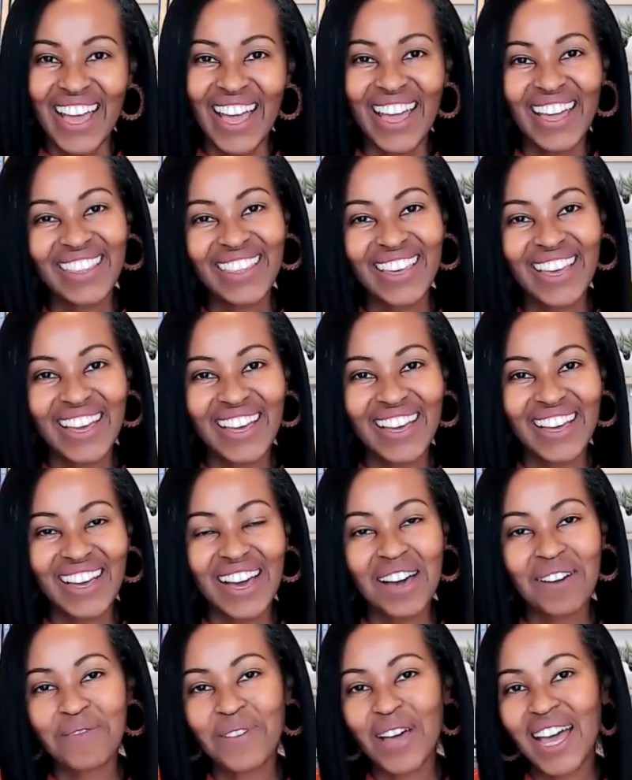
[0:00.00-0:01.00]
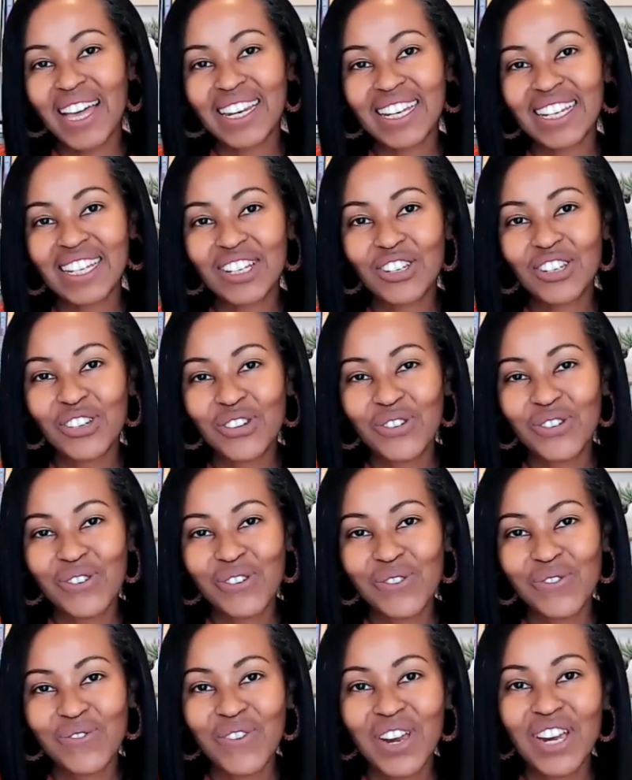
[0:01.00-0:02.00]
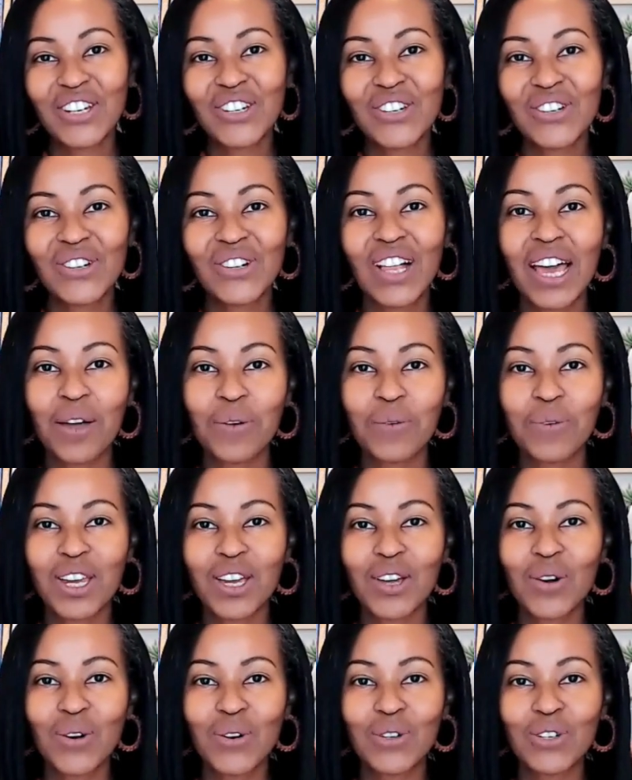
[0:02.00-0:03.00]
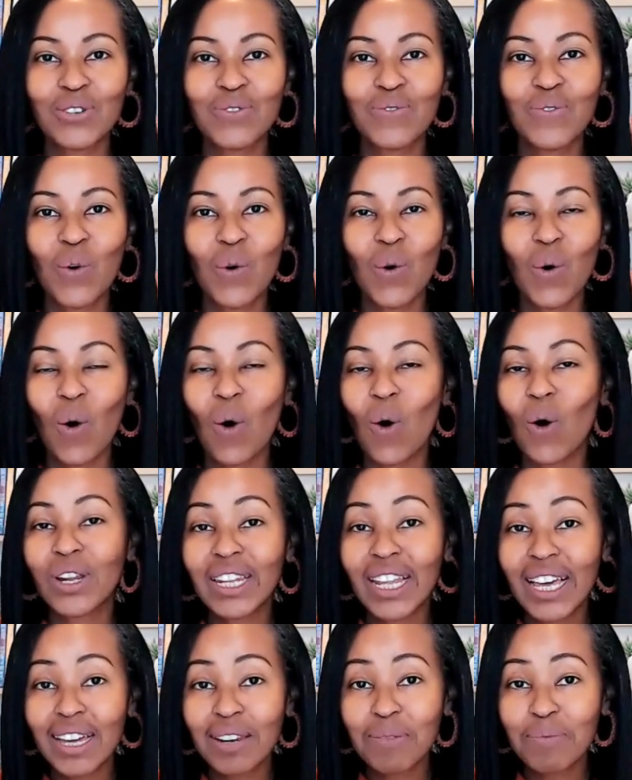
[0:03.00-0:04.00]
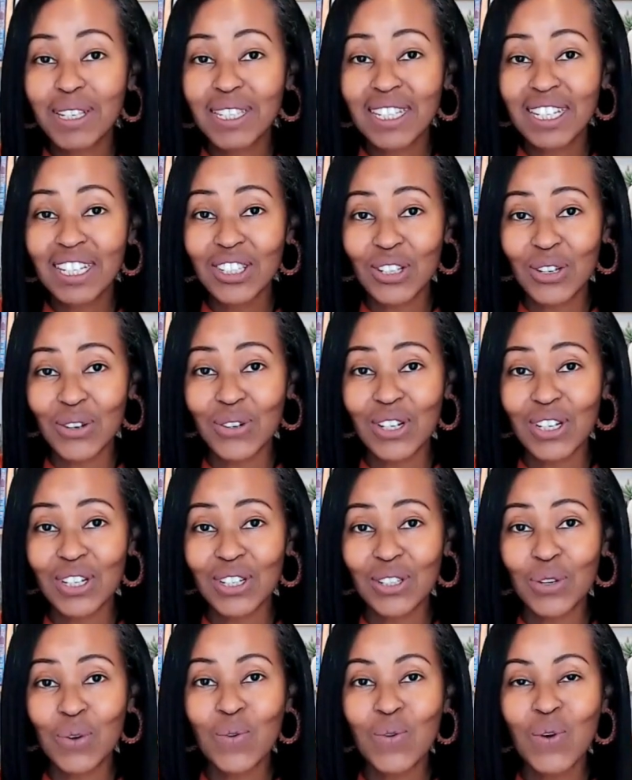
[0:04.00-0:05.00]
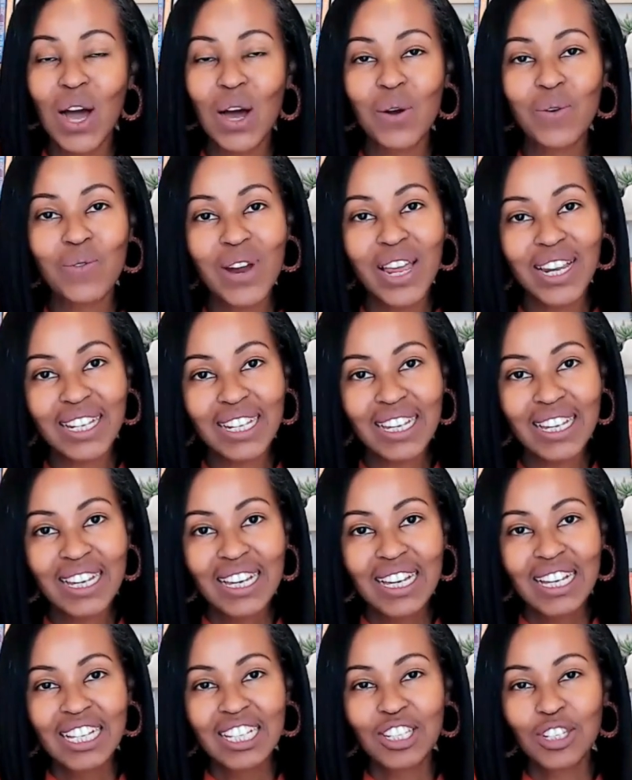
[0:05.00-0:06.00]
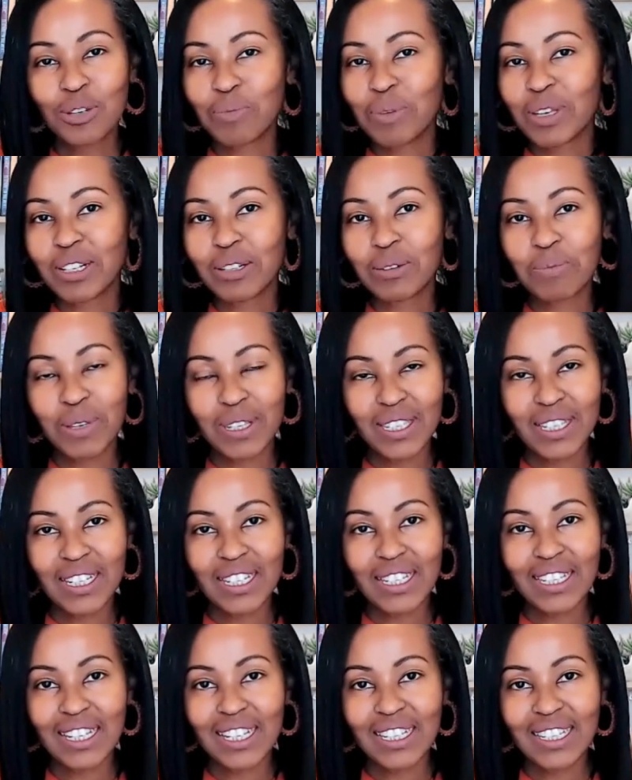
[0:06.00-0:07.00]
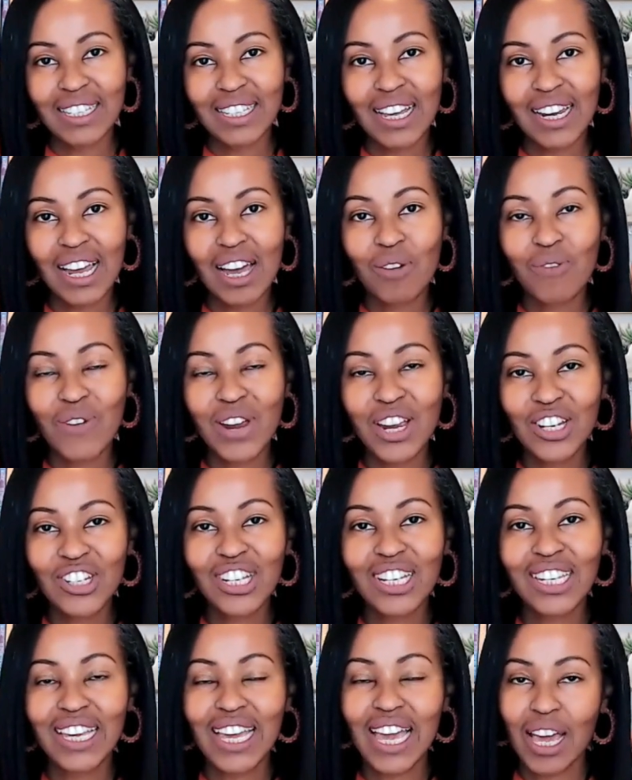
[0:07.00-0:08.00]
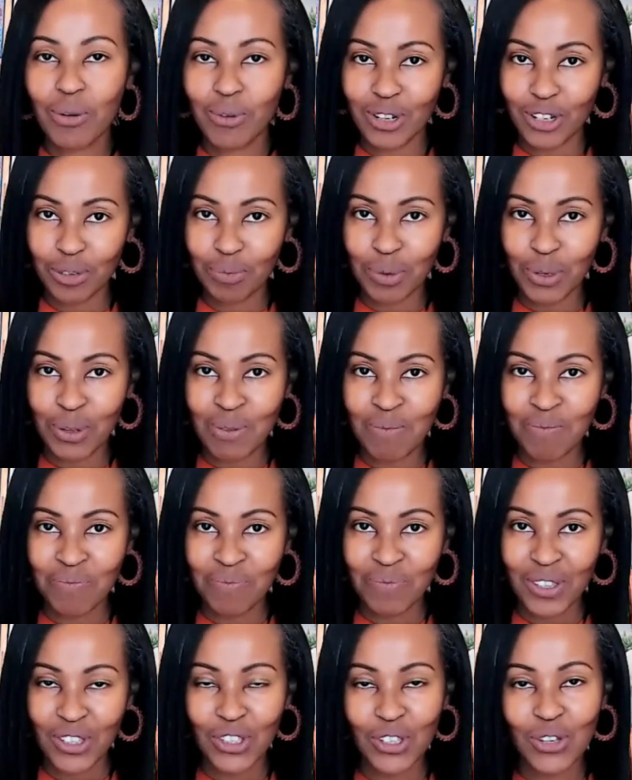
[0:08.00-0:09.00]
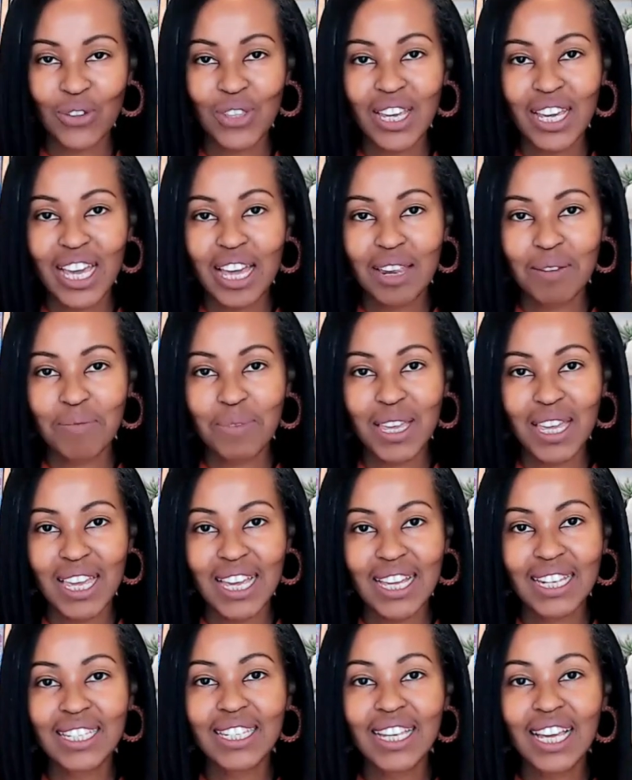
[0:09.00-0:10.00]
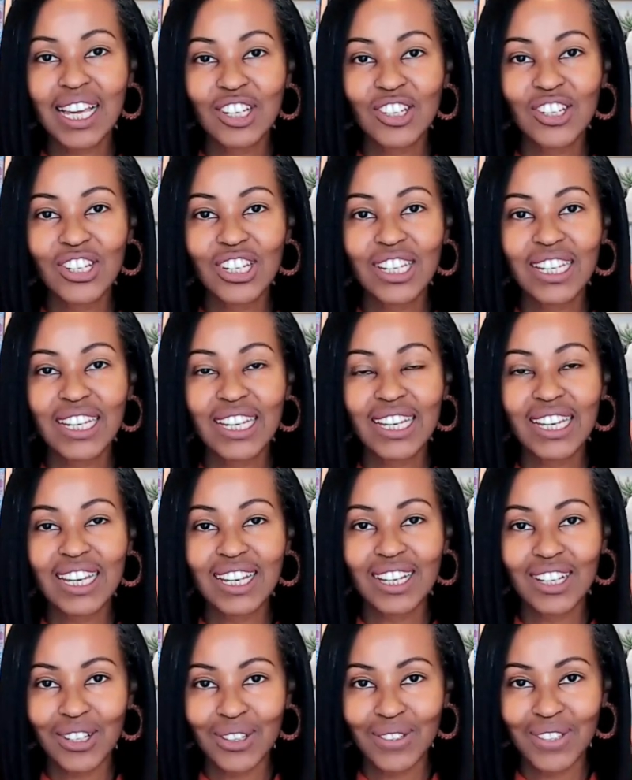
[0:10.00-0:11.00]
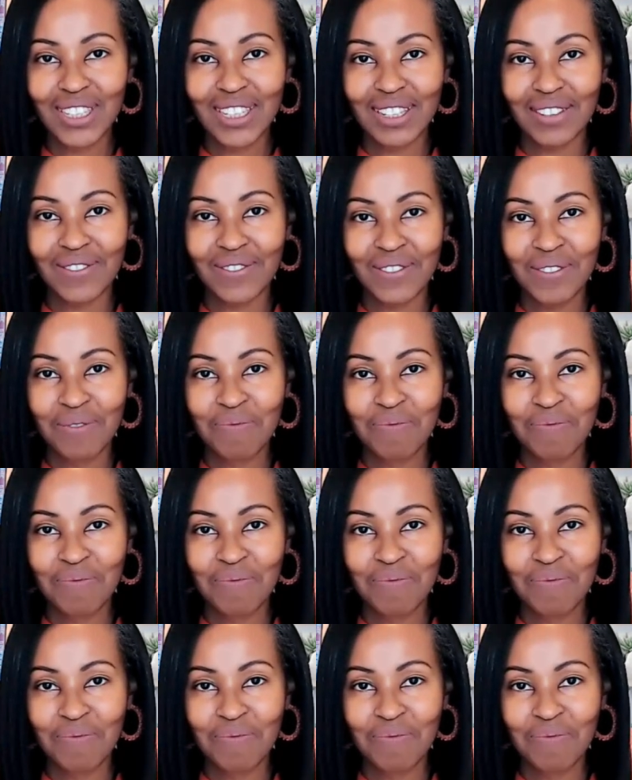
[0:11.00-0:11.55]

Hey there, I'm Annie Gichuru, racial equity coach for online business owners who are ready to build businesses that are racially equitable so they can be intentionally inclusive.